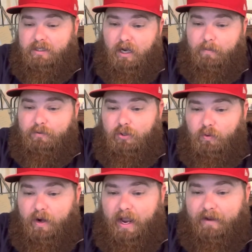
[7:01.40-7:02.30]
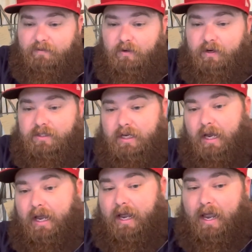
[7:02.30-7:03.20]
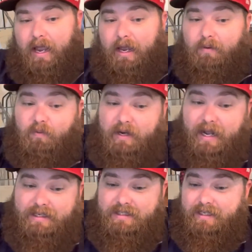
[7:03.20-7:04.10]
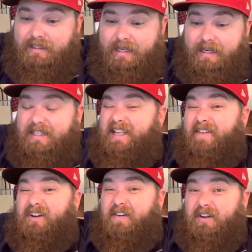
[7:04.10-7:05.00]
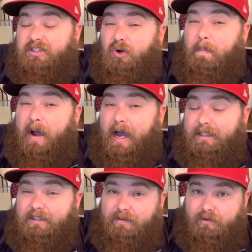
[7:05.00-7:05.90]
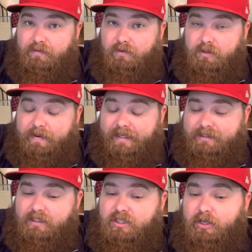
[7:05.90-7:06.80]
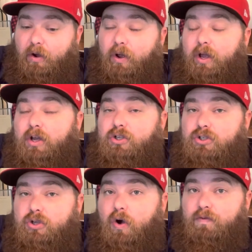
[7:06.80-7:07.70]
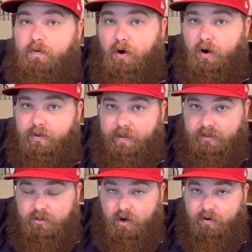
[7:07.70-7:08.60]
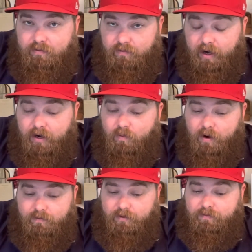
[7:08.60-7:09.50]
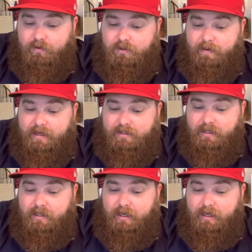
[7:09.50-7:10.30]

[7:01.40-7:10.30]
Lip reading: up 2.5 units. And we got 6 out of 7 of us are positive on first basket. So far things are going very well for the first basket